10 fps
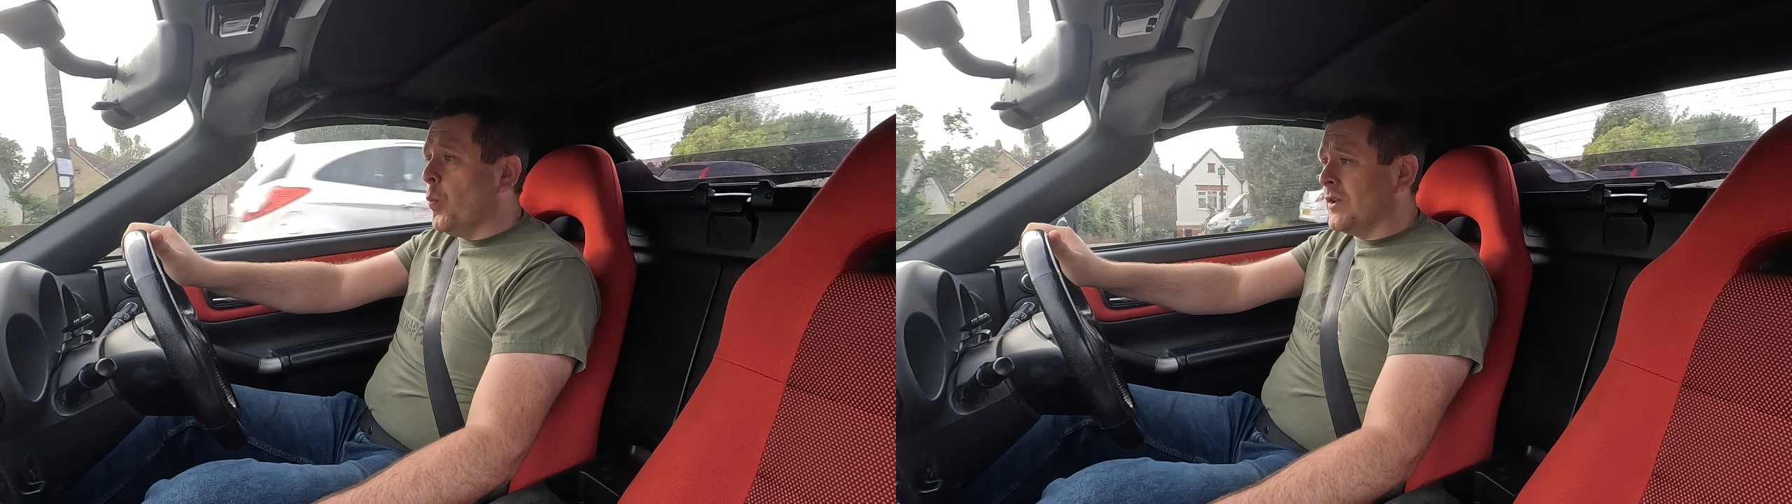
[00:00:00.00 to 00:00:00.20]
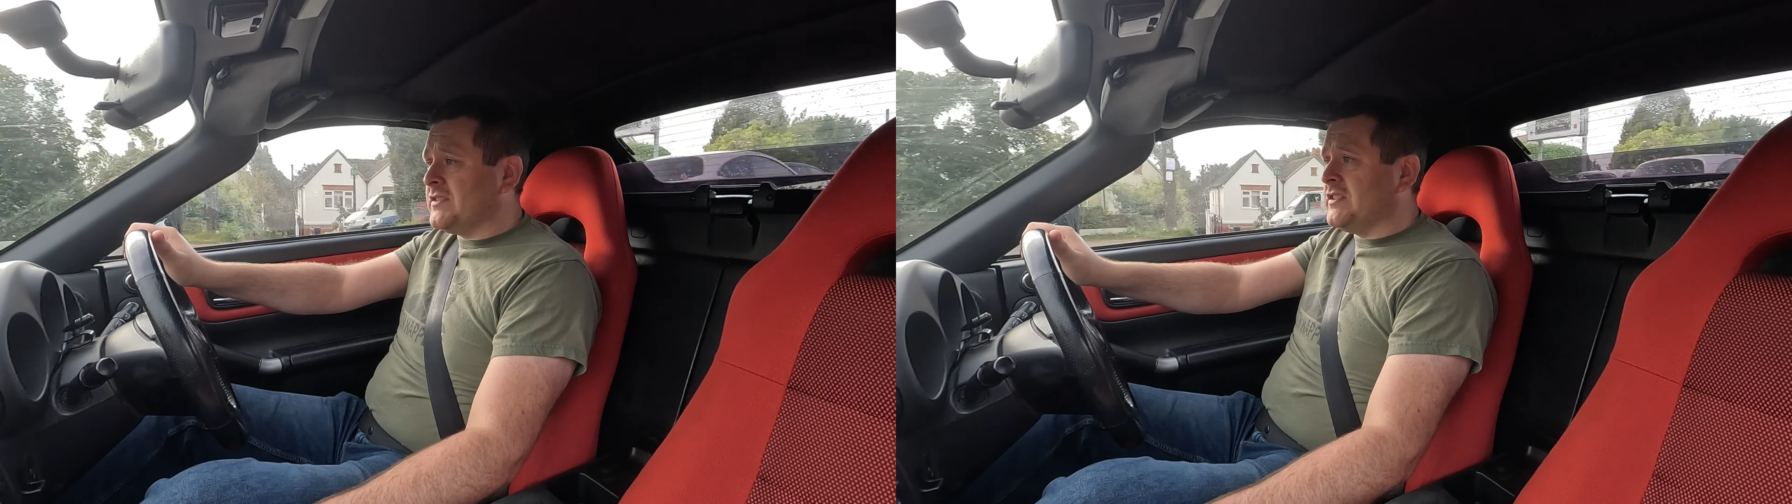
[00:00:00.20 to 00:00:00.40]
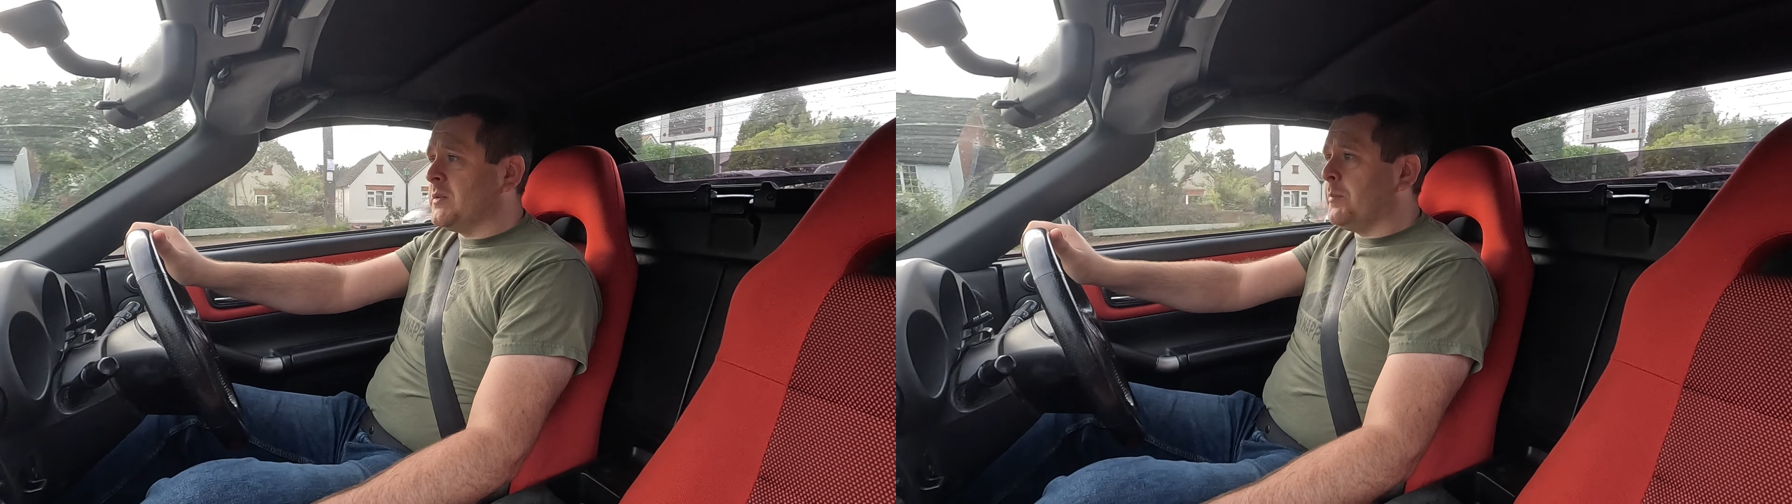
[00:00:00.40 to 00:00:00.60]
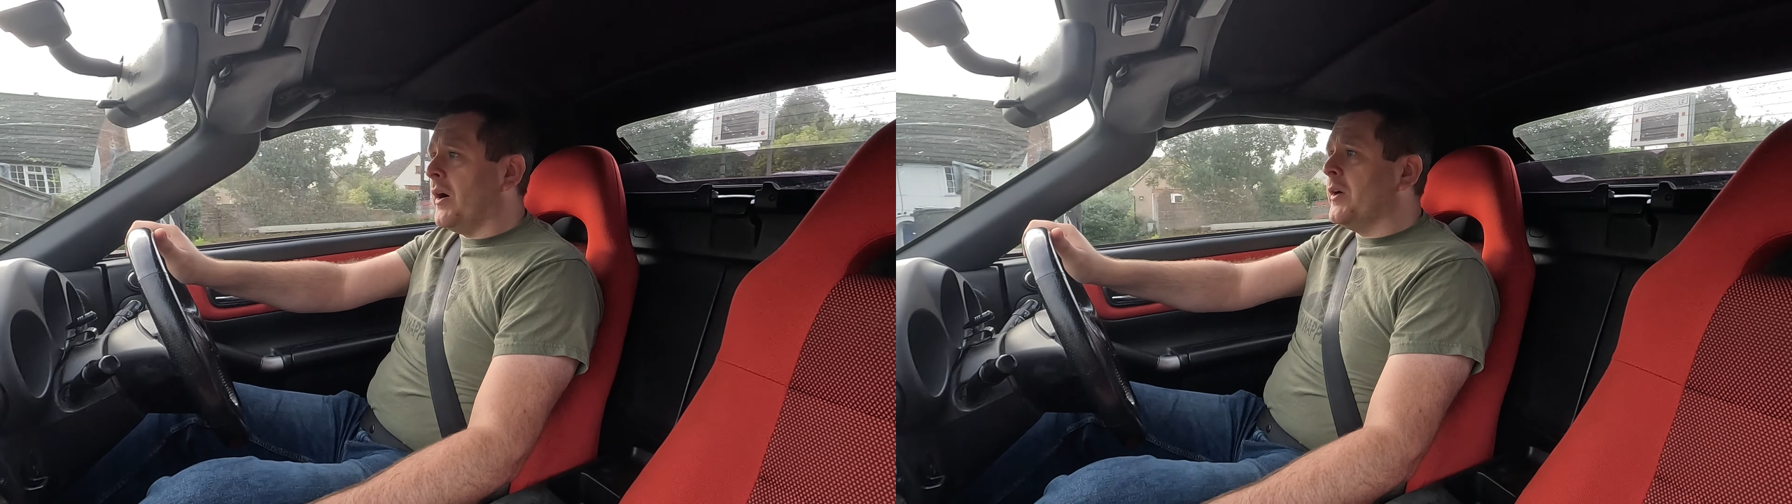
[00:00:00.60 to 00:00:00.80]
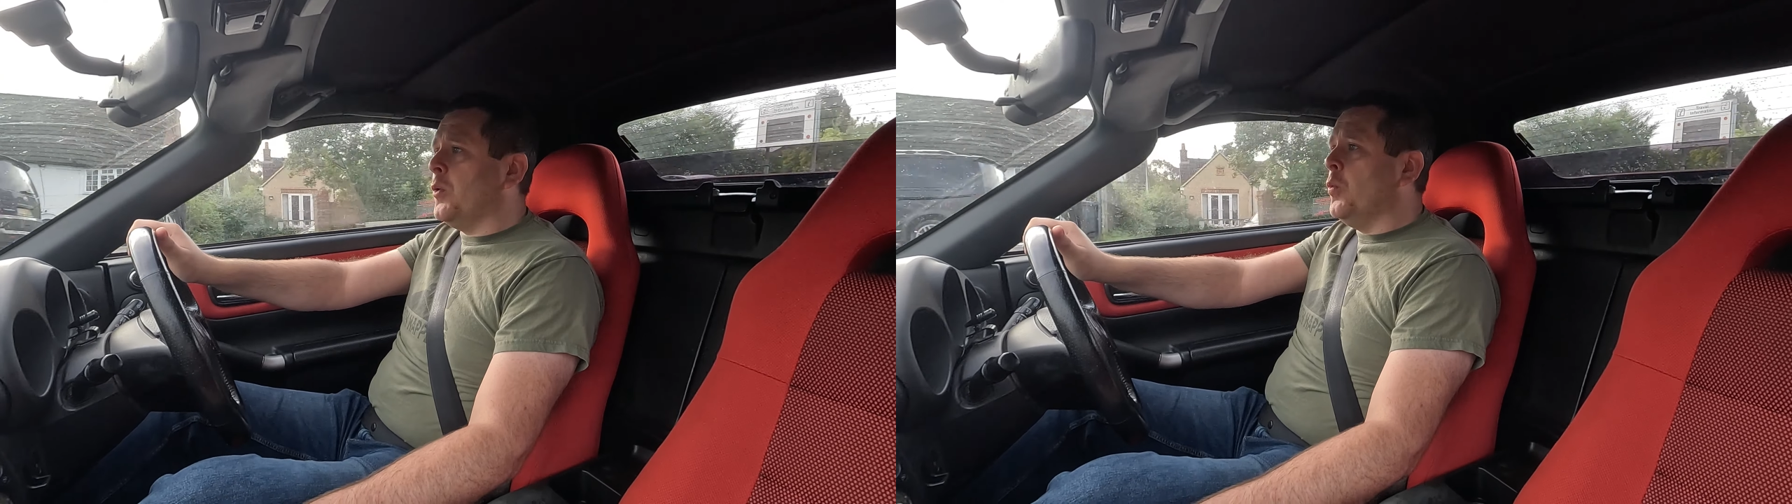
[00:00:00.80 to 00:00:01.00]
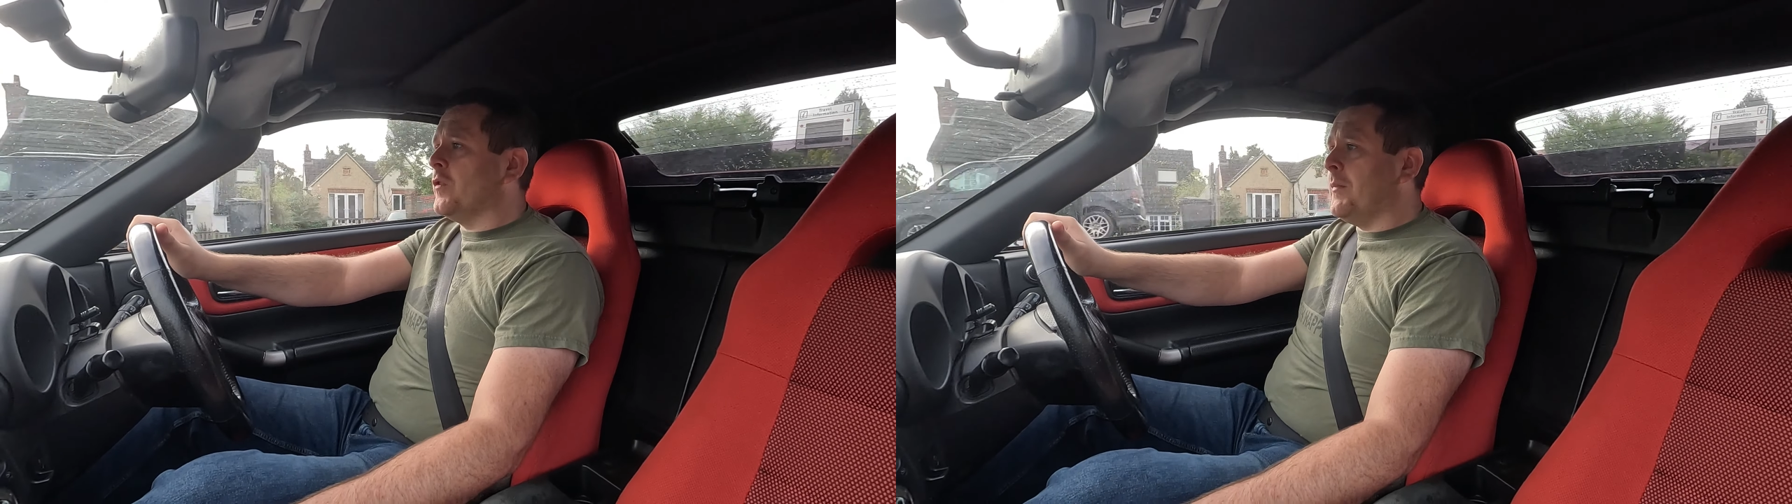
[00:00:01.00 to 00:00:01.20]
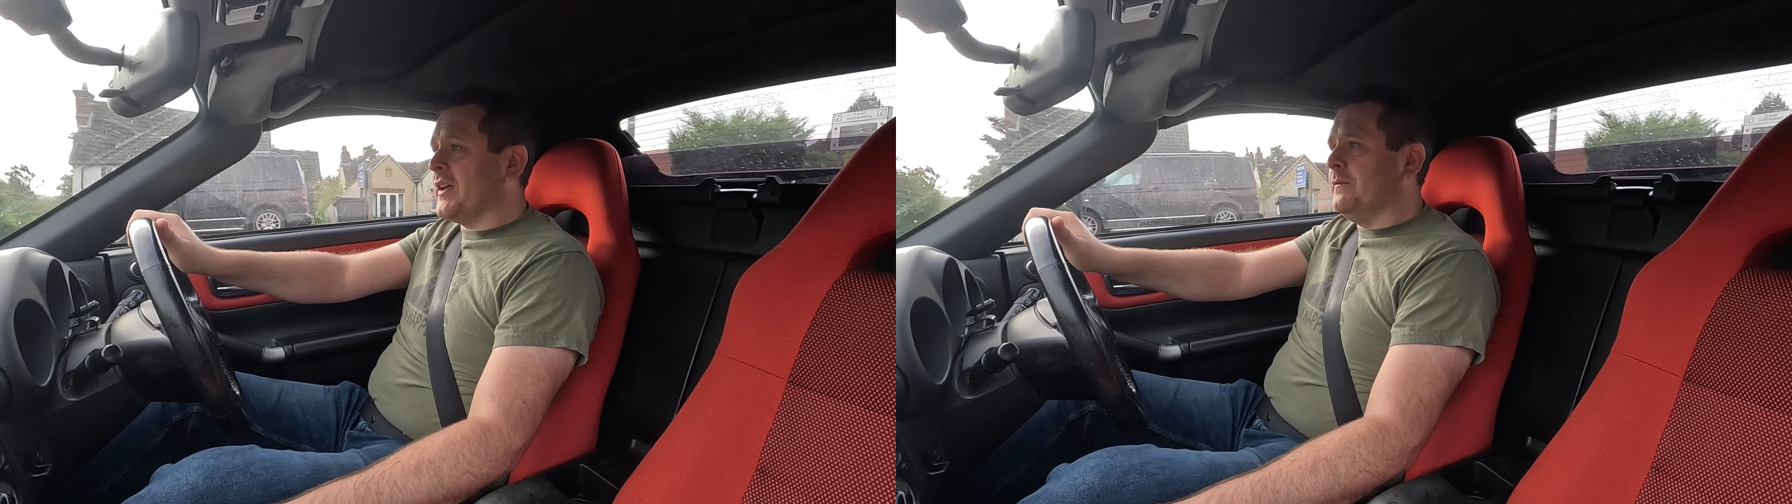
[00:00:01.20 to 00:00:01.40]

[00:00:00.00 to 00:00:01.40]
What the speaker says: wanted to buy all of my